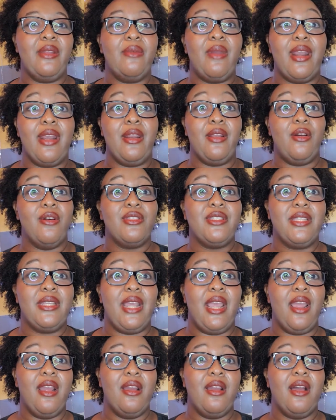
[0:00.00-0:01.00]
ready to go to
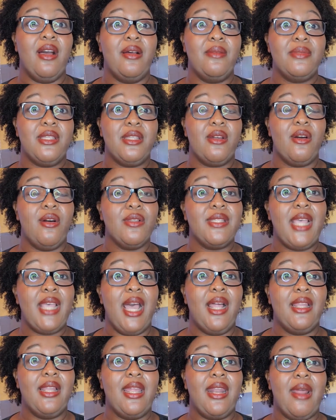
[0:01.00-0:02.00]
the
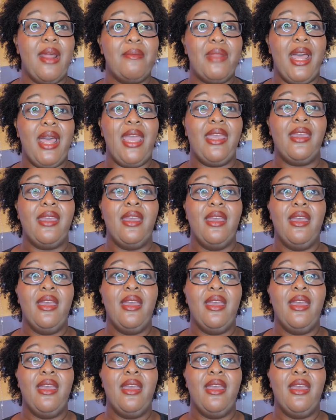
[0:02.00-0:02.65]
hotel, and I'm like,